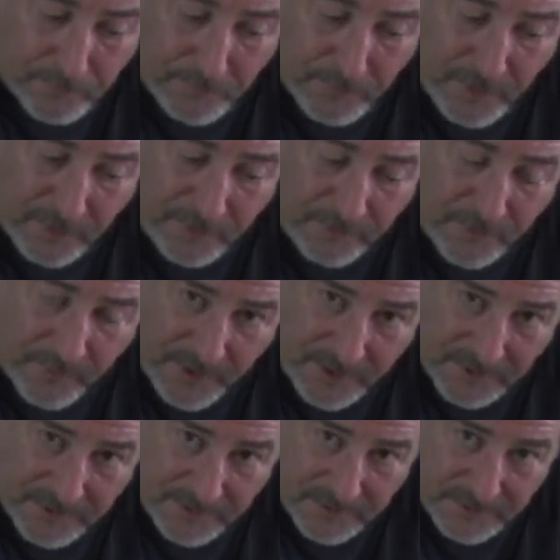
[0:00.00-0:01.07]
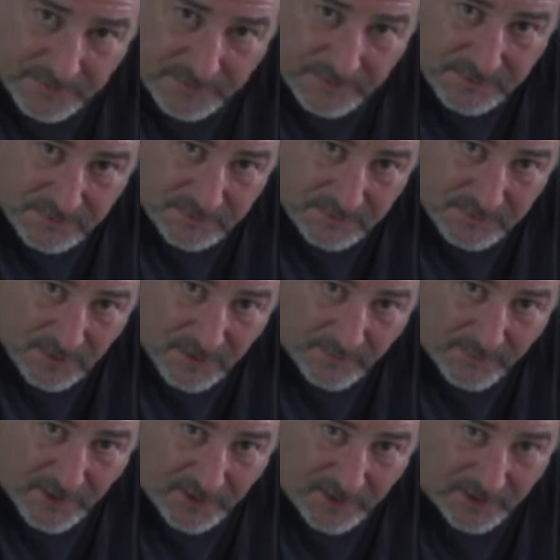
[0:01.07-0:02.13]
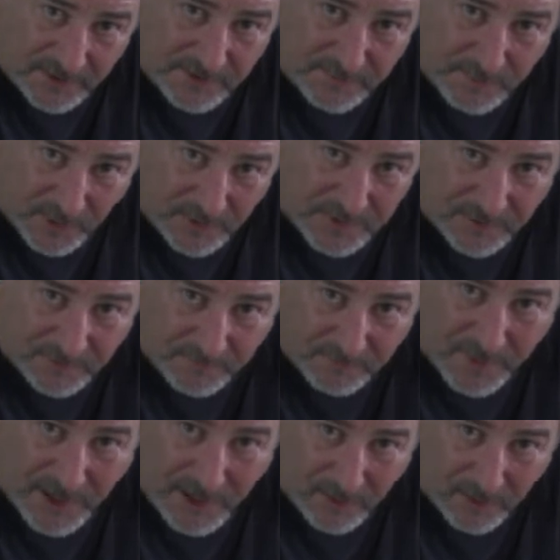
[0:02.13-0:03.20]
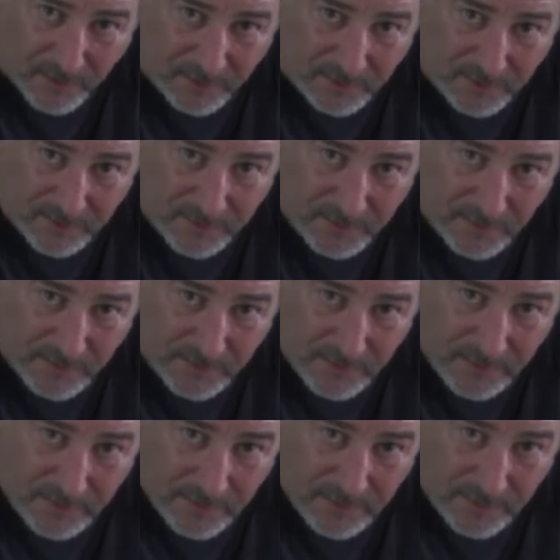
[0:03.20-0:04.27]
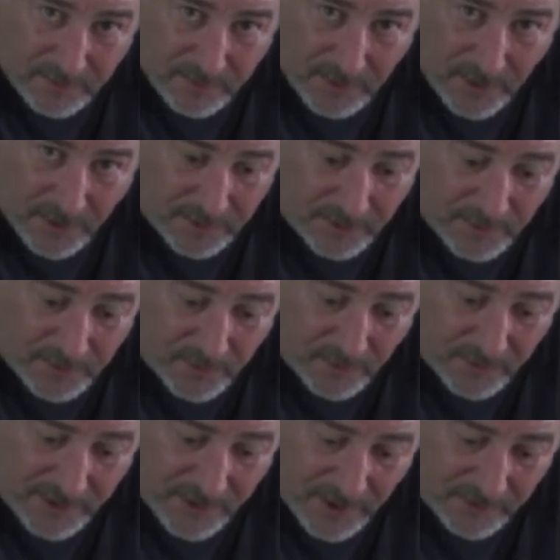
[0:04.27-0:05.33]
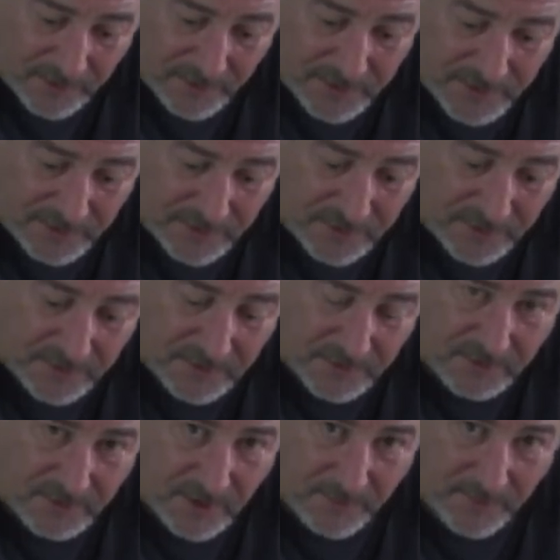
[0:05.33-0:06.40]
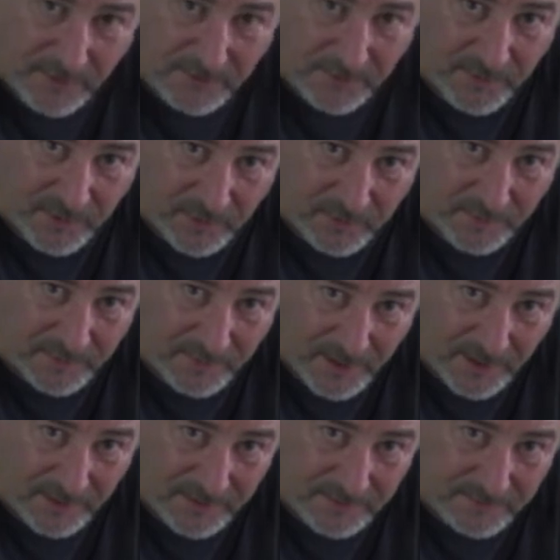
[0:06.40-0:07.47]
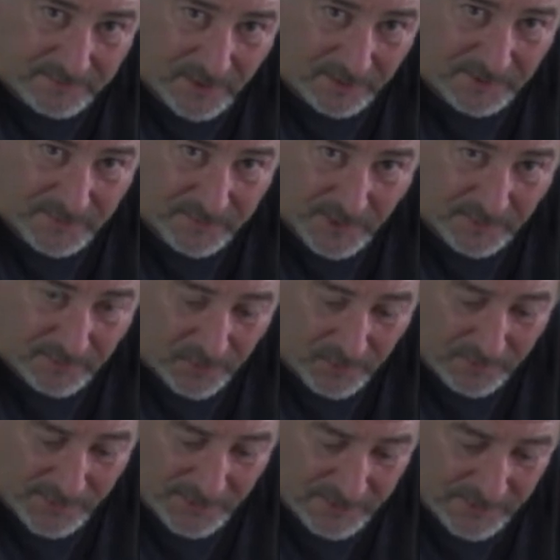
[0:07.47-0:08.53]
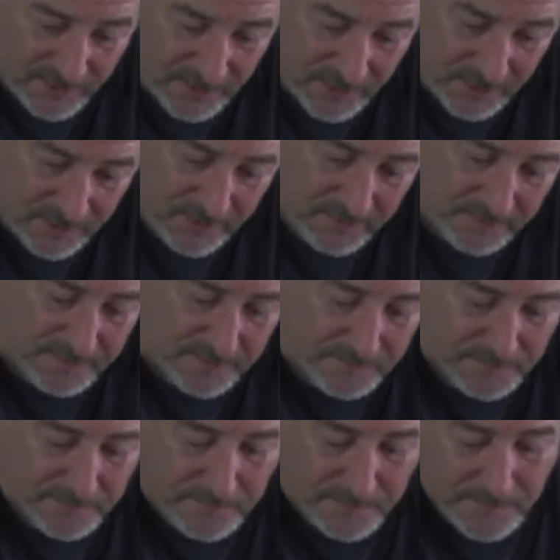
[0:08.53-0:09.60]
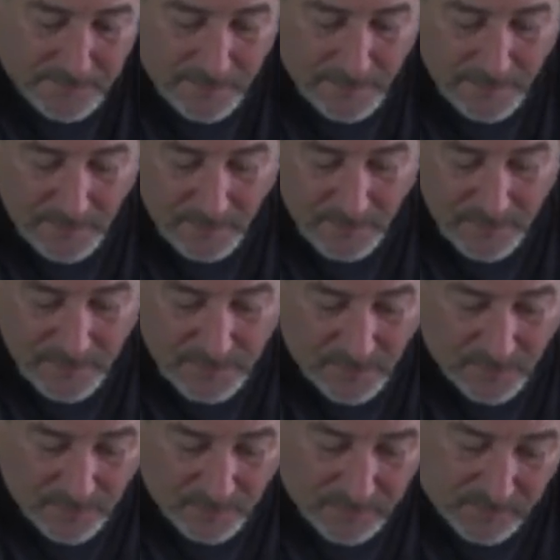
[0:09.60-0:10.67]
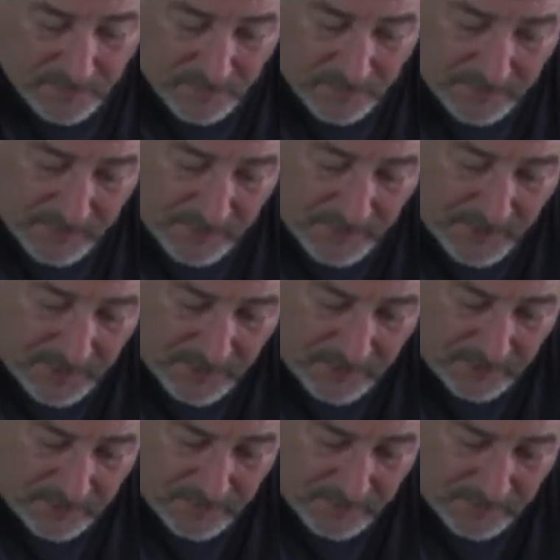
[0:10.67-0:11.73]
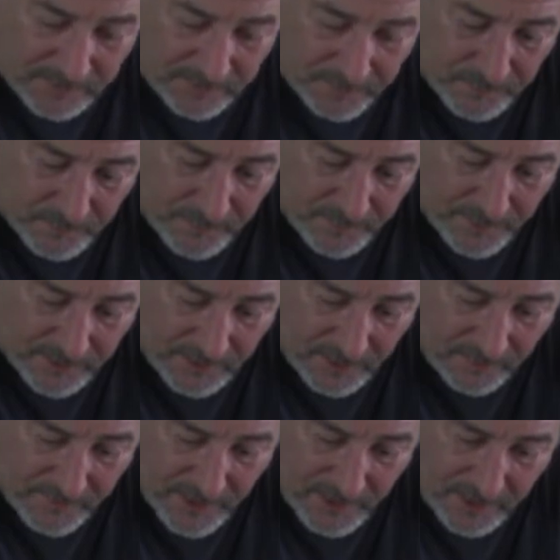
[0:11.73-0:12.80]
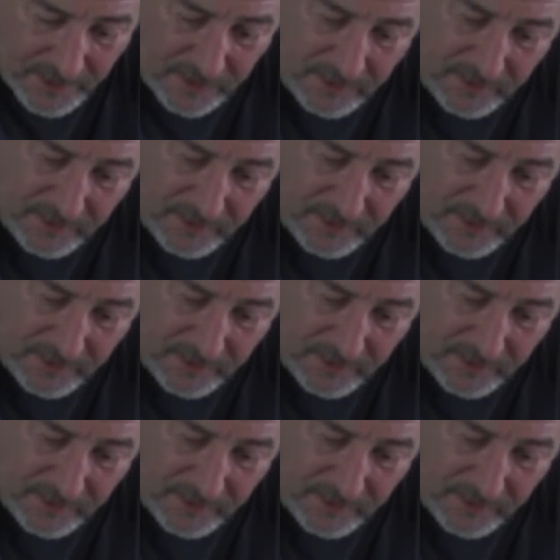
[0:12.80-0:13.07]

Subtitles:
information about expulsion of power and controlling energy coming from the human body. I'll explain more about that later. So from here, you bend that back,